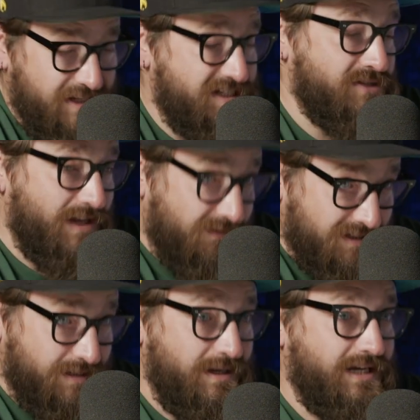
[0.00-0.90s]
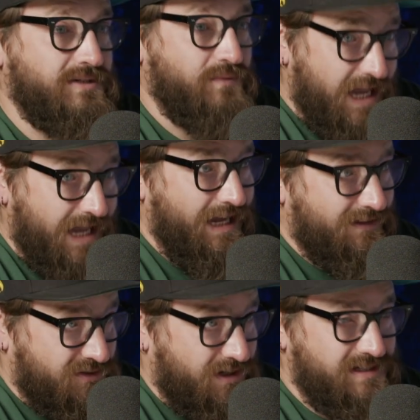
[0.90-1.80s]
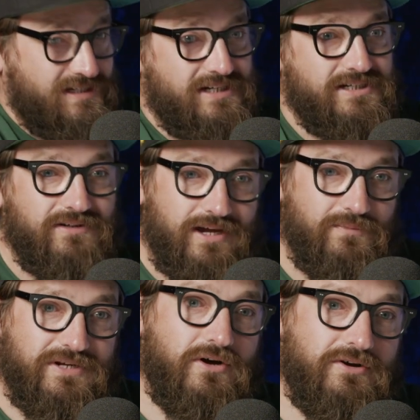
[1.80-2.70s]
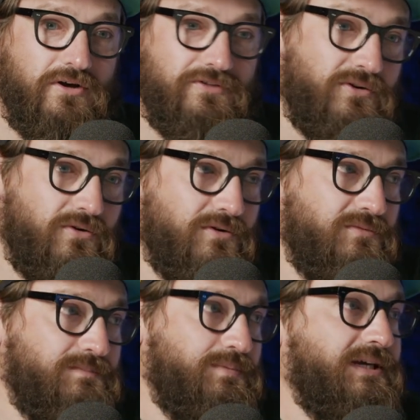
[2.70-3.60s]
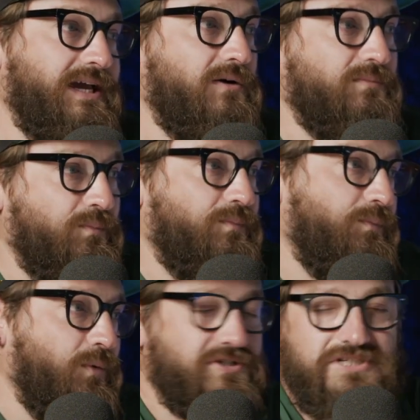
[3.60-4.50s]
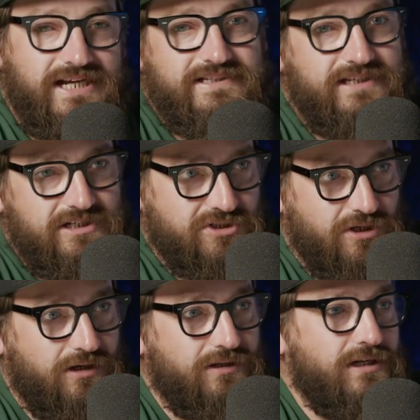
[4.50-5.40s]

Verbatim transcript: This is relevant to me because yeah, we hang absolutely. out at the train station. Like we're absolutely. not on the corner with Big Al watching out to get shot.